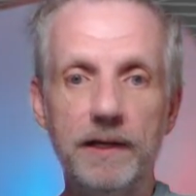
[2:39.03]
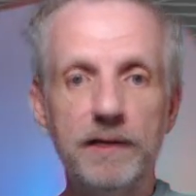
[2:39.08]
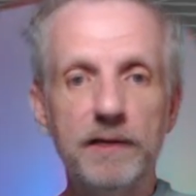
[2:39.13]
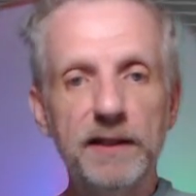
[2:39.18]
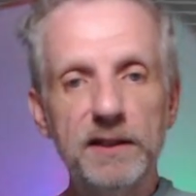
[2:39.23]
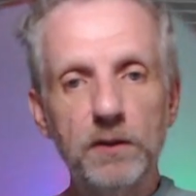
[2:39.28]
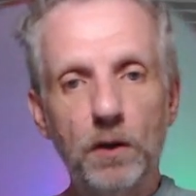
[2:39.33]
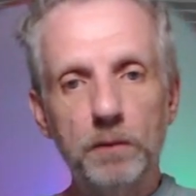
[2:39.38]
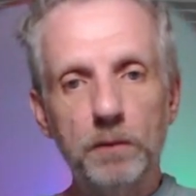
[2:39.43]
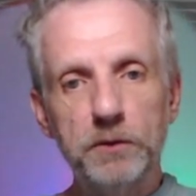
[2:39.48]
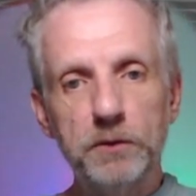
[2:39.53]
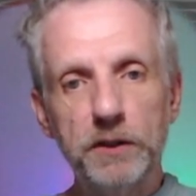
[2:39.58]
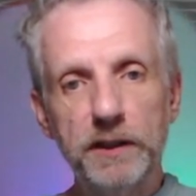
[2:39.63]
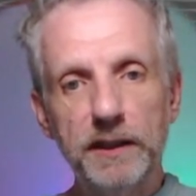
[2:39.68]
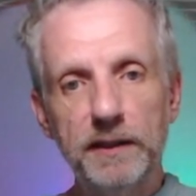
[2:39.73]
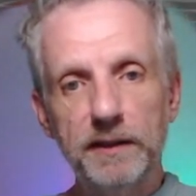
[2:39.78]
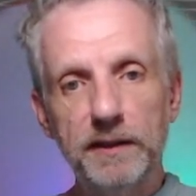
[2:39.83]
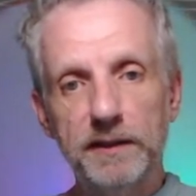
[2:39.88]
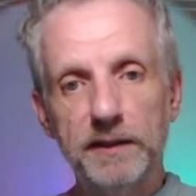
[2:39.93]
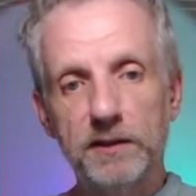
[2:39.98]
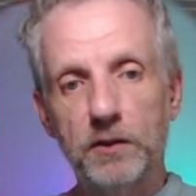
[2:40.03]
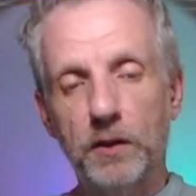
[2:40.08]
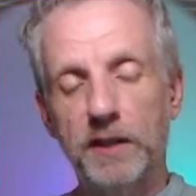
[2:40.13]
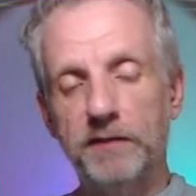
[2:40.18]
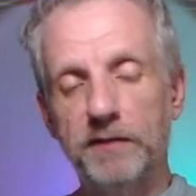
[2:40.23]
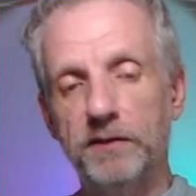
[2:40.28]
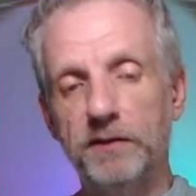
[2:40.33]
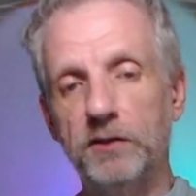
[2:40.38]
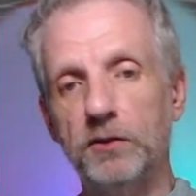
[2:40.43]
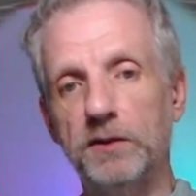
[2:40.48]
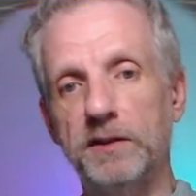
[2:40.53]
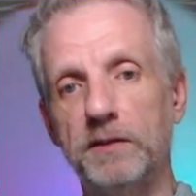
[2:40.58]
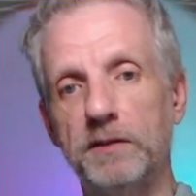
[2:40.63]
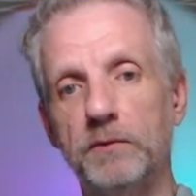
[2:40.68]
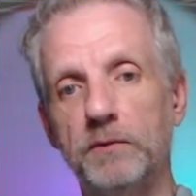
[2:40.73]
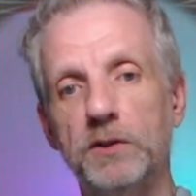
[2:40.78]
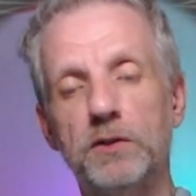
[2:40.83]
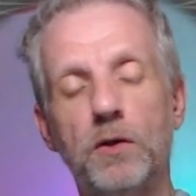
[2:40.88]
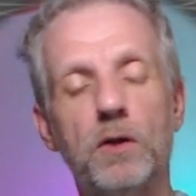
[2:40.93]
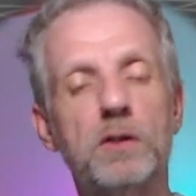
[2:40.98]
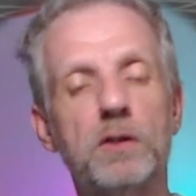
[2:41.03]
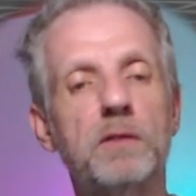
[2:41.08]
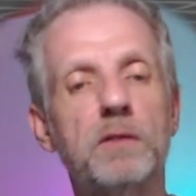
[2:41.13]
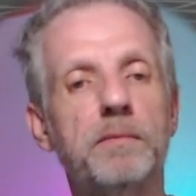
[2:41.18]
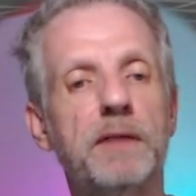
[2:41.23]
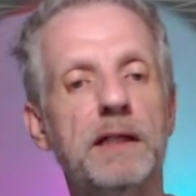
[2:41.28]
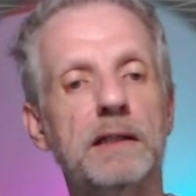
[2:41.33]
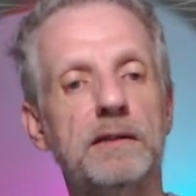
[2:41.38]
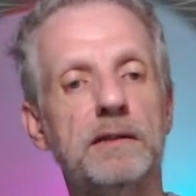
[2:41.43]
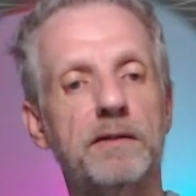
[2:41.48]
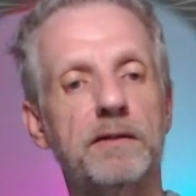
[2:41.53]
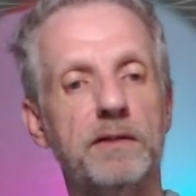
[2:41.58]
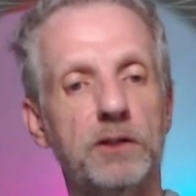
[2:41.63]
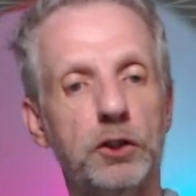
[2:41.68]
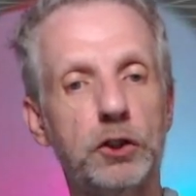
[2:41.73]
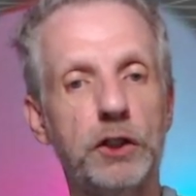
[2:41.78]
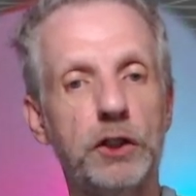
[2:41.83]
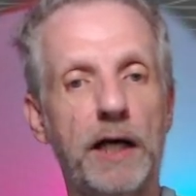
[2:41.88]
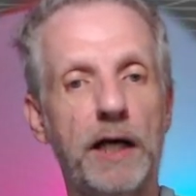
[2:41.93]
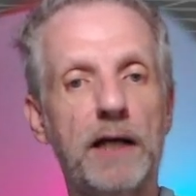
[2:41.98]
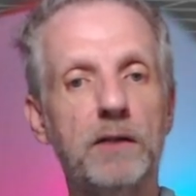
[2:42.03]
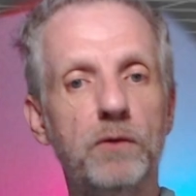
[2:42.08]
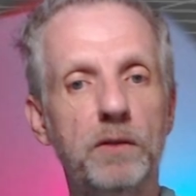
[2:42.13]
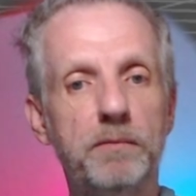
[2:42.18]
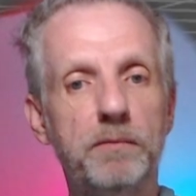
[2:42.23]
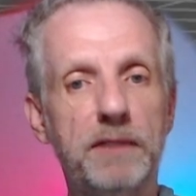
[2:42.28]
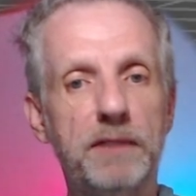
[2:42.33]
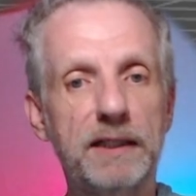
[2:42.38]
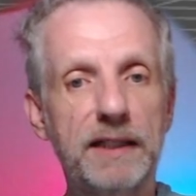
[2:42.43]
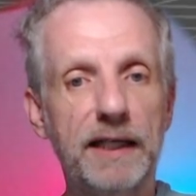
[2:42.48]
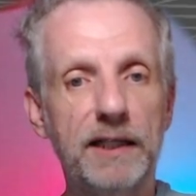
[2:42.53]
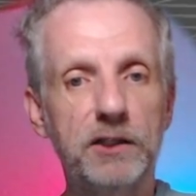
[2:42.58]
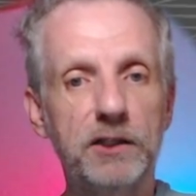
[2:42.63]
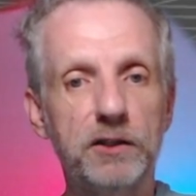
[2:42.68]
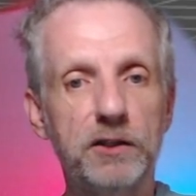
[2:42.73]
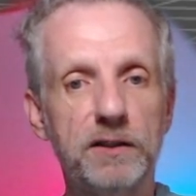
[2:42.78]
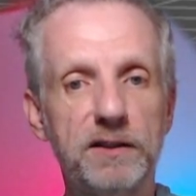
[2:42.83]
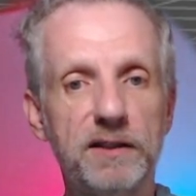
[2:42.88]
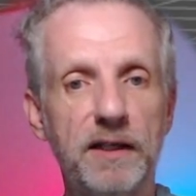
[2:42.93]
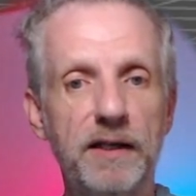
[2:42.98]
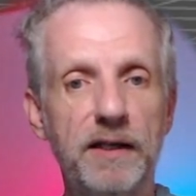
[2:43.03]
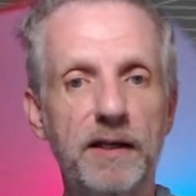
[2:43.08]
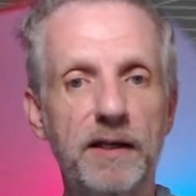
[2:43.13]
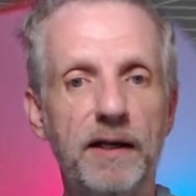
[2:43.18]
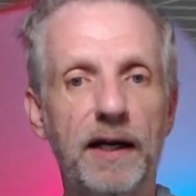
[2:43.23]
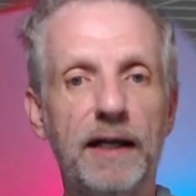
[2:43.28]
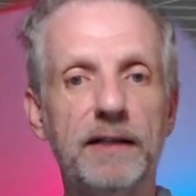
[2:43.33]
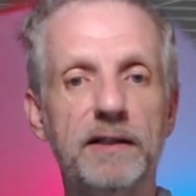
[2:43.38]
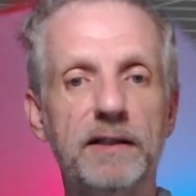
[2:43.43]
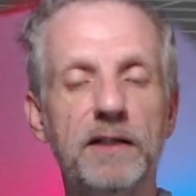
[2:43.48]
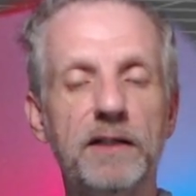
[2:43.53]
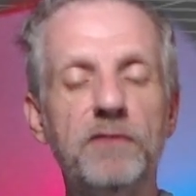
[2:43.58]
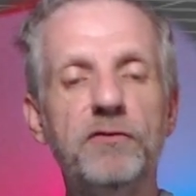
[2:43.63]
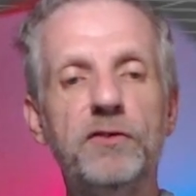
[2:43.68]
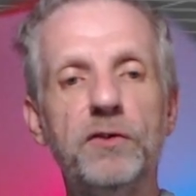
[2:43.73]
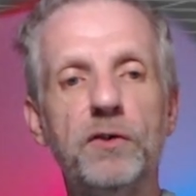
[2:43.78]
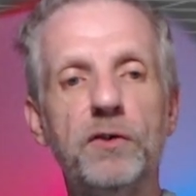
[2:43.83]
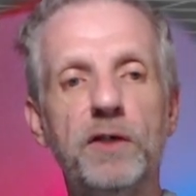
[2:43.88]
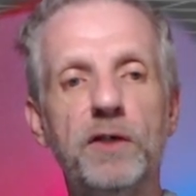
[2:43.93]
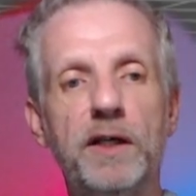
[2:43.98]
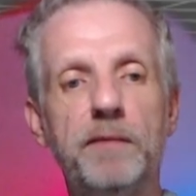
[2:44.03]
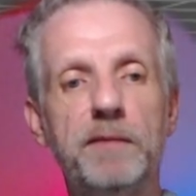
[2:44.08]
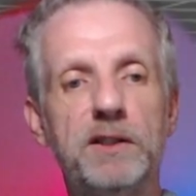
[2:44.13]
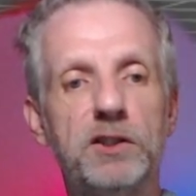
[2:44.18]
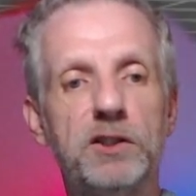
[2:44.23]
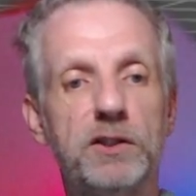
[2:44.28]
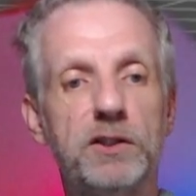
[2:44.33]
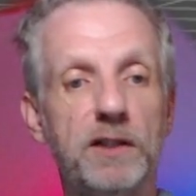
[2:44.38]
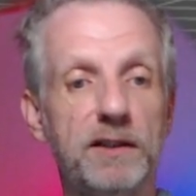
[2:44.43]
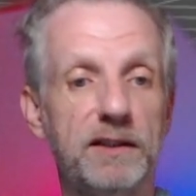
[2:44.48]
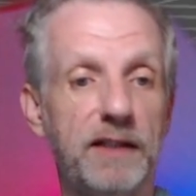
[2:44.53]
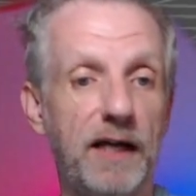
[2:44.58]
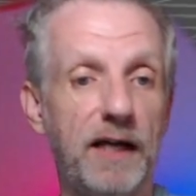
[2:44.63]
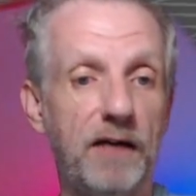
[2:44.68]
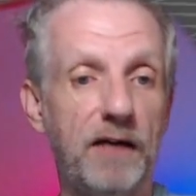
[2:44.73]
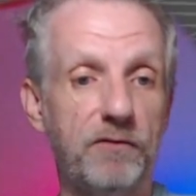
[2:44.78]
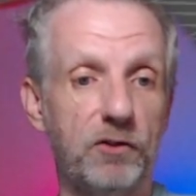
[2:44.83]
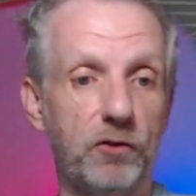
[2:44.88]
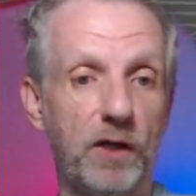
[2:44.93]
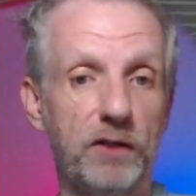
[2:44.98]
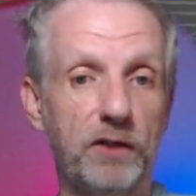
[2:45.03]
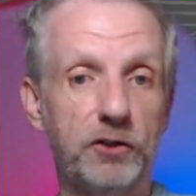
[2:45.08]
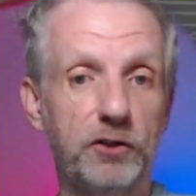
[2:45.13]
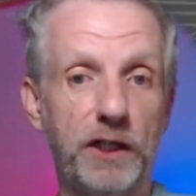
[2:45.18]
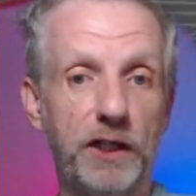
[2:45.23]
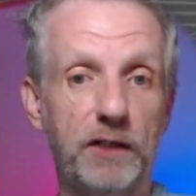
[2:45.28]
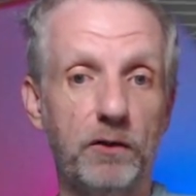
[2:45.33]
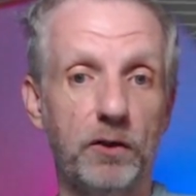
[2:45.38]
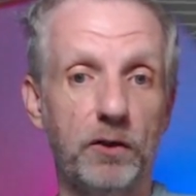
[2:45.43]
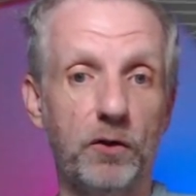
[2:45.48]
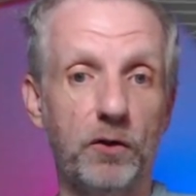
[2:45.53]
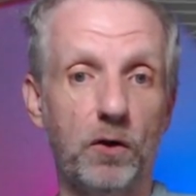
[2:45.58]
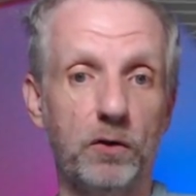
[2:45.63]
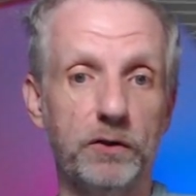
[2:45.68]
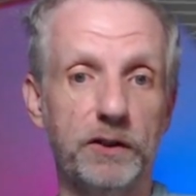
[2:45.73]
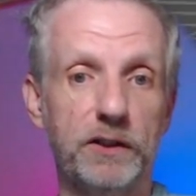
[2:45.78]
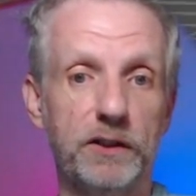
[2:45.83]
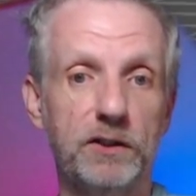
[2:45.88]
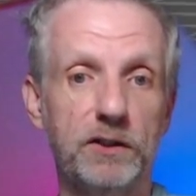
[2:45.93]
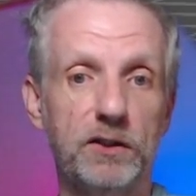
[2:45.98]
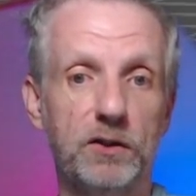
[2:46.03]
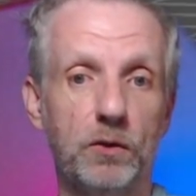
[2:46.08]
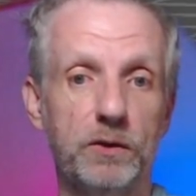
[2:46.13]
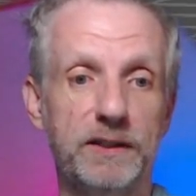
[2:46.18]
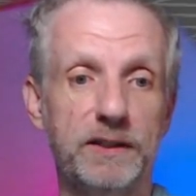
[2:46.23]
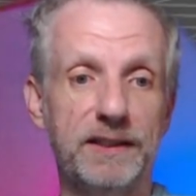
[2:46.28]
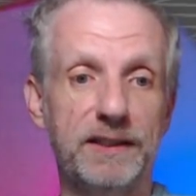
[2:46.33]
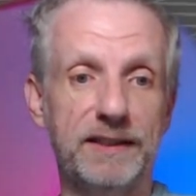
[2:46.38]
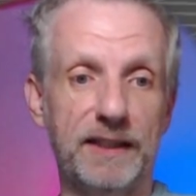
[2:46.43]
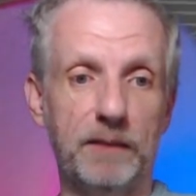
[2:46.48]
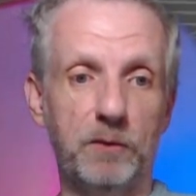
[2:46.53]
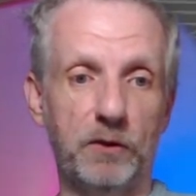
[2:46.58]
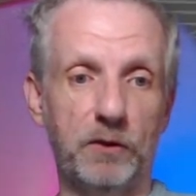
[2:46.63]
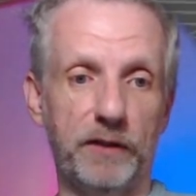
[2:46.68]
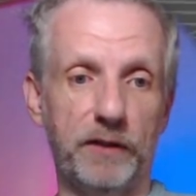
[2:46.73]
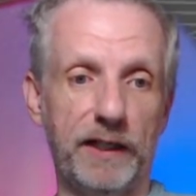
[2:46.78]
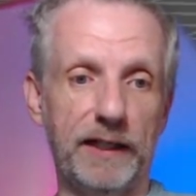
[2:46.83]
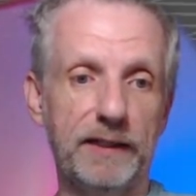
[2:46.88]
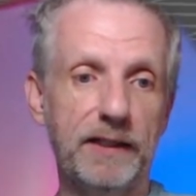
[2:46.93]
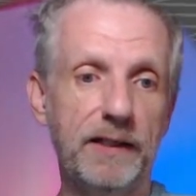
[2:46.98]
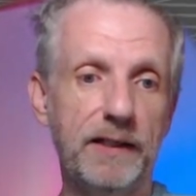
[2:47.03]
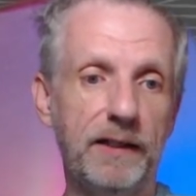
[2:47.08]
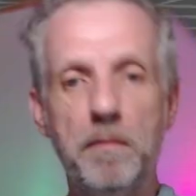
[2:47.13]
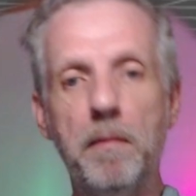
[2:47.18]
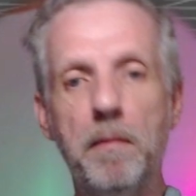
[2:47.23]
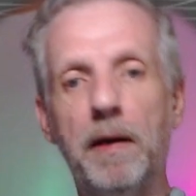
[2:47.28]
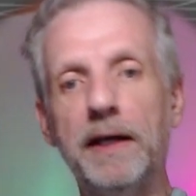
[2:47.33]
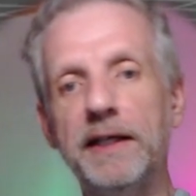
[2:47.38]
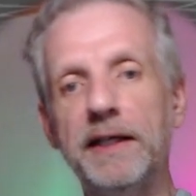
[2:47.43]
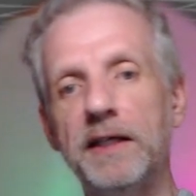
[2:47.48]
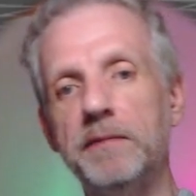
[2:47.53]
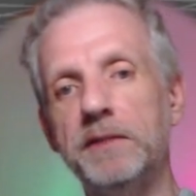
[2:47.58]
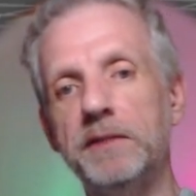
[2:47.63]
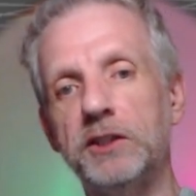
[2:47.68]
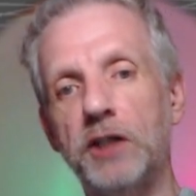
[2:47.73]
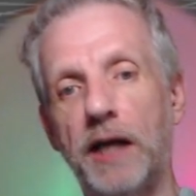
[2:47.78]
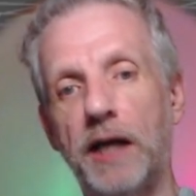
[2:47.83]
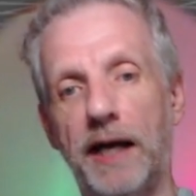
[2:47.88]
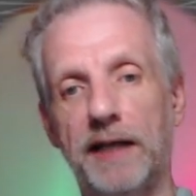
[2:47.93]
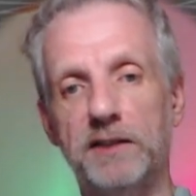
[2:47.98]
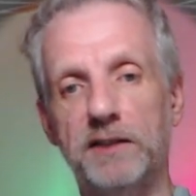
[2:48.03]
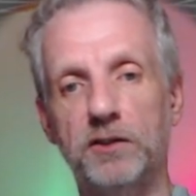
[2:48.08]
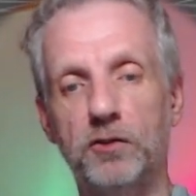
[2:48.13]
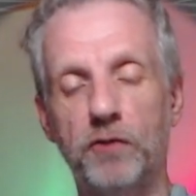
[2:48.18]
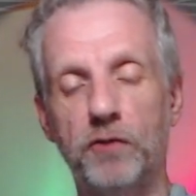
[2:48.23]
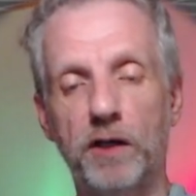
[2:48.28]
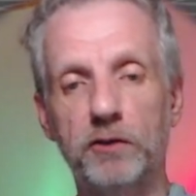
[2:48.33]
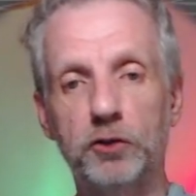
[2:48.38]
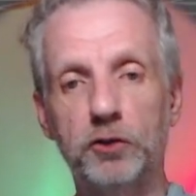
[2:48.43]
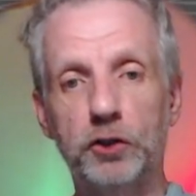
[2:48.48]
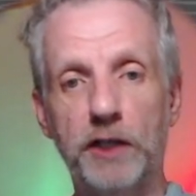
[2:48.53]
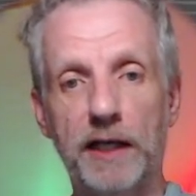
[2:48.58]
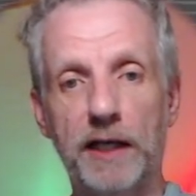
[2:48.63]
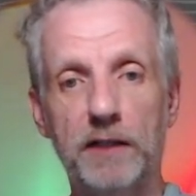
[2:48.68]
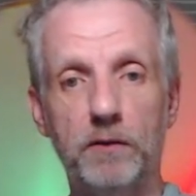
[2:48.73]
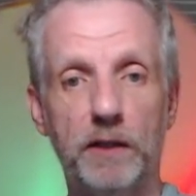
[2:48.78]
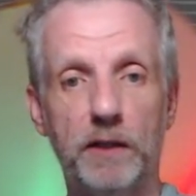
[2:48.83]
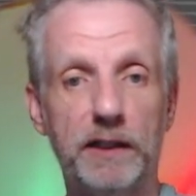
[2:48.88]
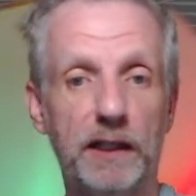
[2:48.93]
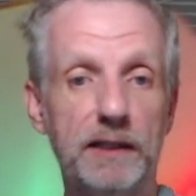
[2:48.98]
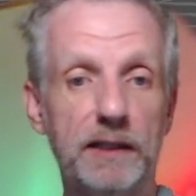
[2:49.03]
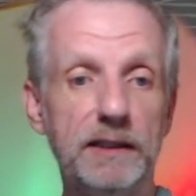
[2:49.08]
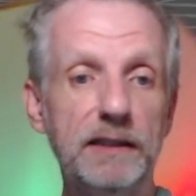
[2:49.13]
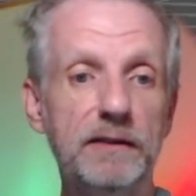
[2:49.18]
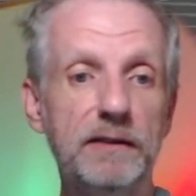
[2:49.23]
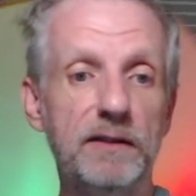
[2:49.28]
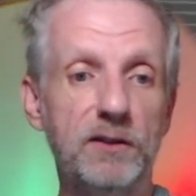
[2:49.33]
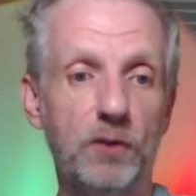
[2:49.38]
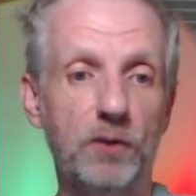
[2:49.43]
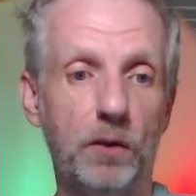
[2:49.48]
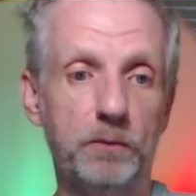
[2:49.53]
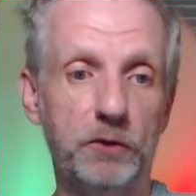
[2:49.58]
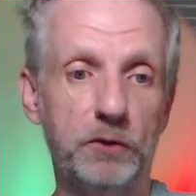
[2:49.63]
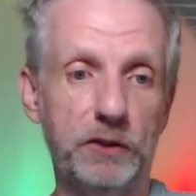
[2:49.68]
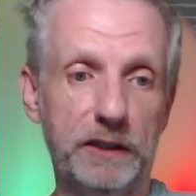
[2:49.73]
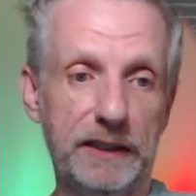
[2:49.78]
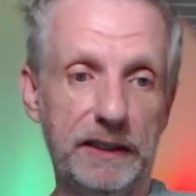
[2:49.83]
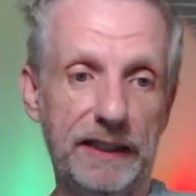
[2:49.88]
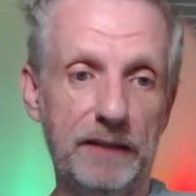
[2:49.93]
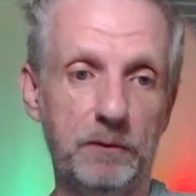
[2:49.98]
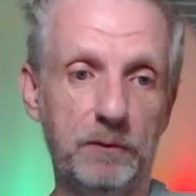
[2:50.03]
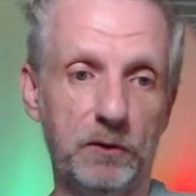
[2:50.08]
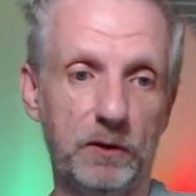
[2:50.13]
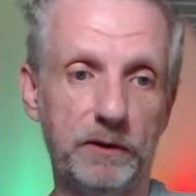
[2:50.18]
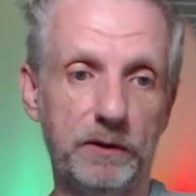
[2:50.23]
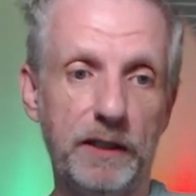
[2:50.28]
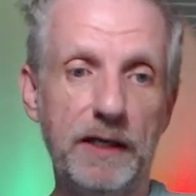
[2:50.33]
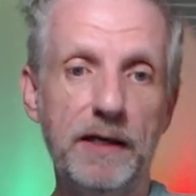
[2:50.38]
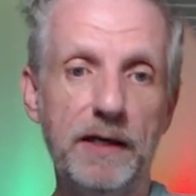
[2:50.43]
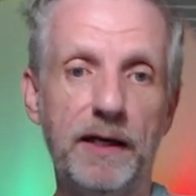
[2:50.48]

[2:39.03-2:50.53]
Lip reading: This option here is kind of interesting. We talked about the shadow implications, and if your image doesn't have a ground shadow at all, you can just go disable that. My image has a ground shadow, and I need this option enabled.